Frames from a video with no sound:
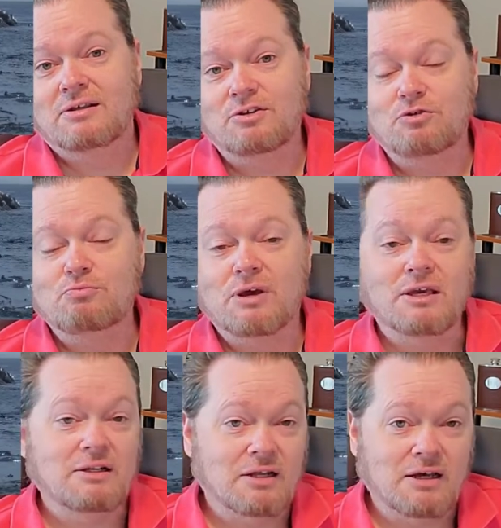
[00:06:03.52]
you
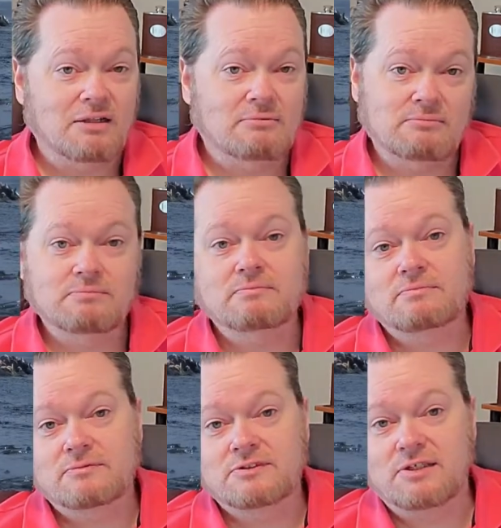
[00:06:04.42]
may not
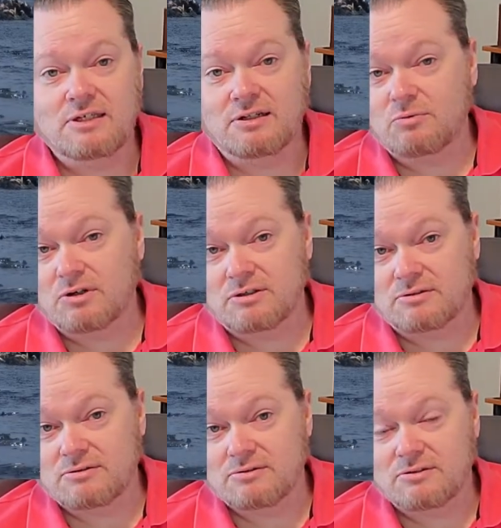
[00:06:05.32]
see any
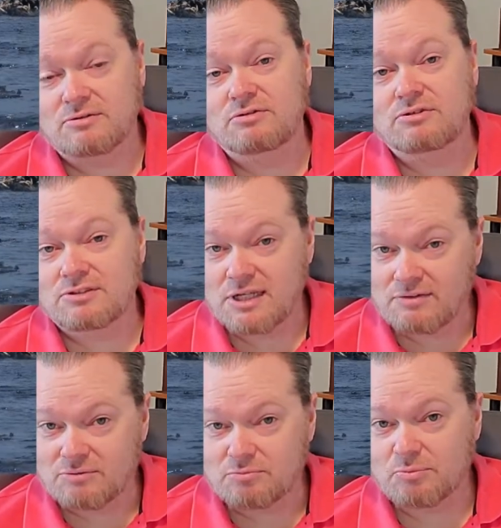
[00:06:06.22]
whales. So you just have
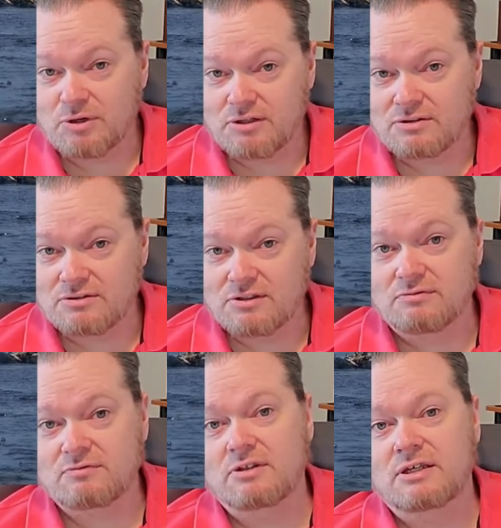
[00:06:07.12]
to prepare
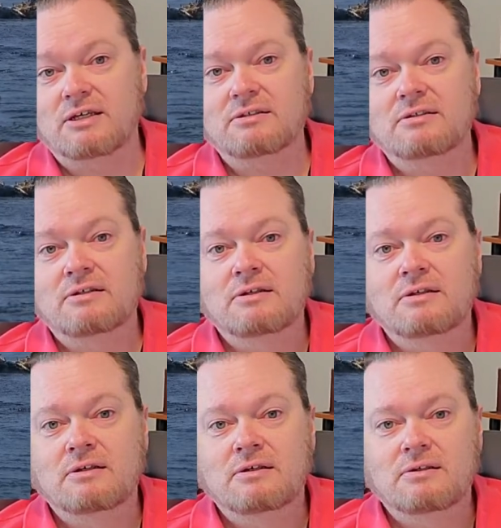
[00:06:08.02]
yourself for that.
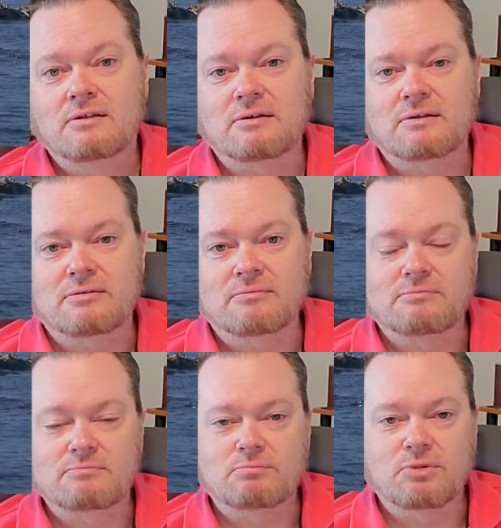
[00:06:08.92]

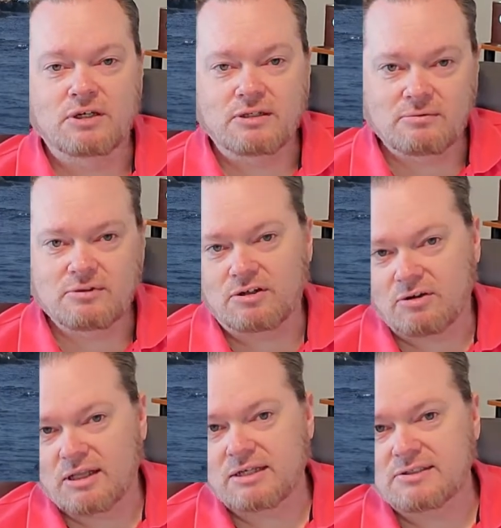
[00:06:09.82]
But
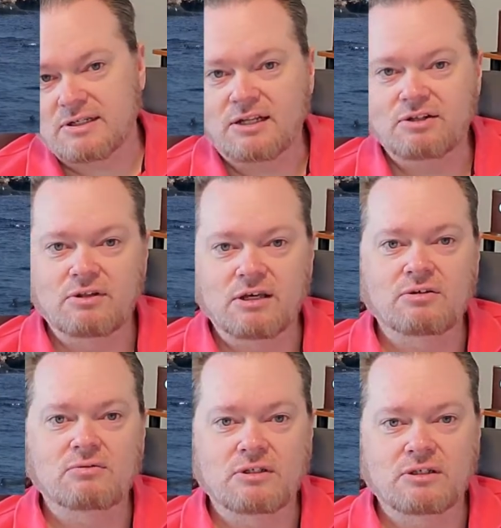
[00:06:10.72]
like I said, I knew that
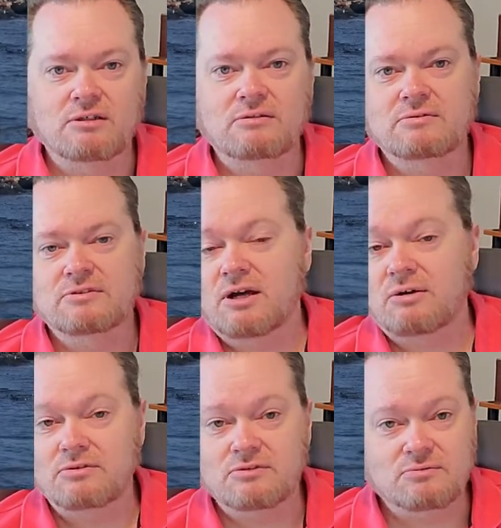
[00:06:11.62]
going in, so I
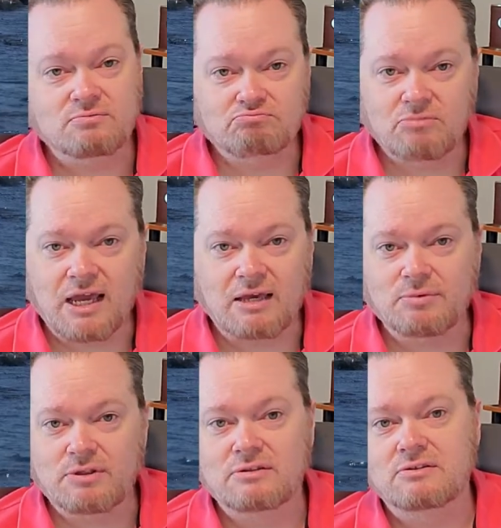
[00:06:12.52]
was
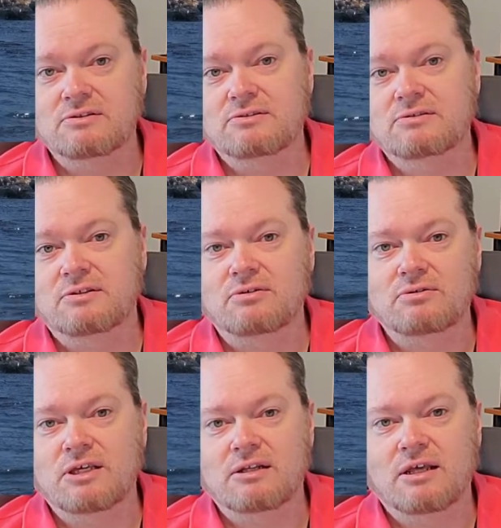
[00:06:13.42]
happy just
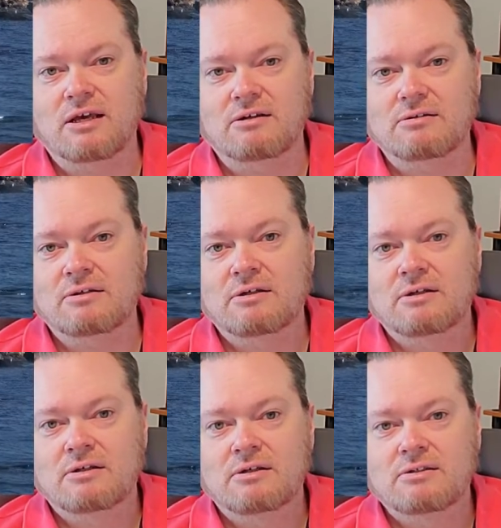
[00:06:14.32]
getting out,
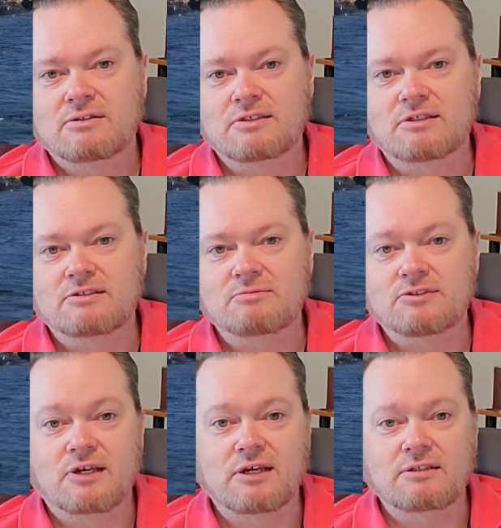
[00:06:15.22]
seeing some
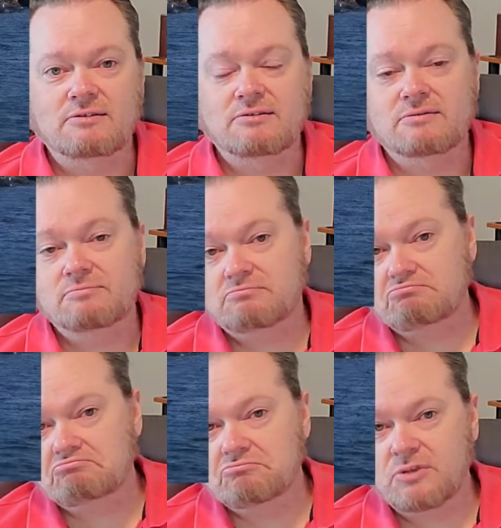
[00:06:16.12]
sights.
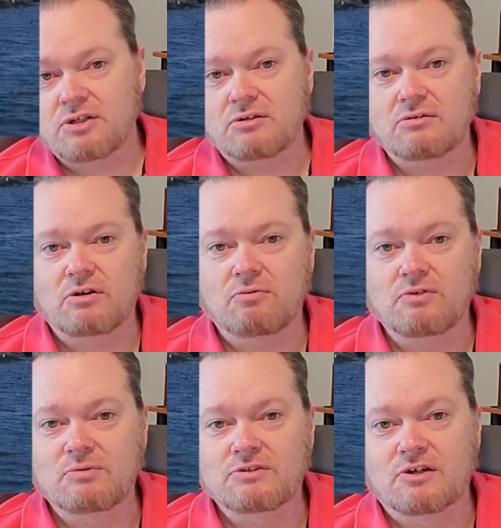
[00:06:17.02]

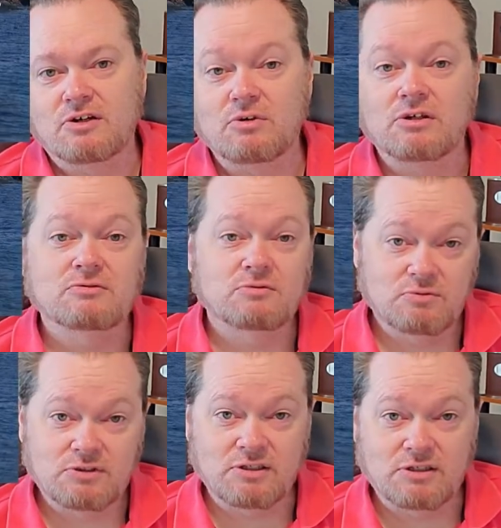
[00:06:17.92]
Hopefully we saw whales, which
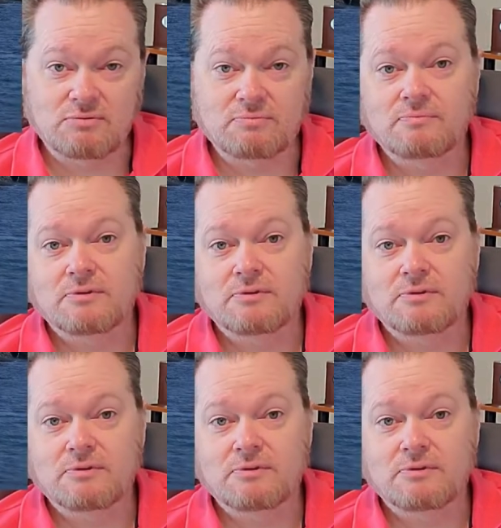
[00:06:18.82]
we did,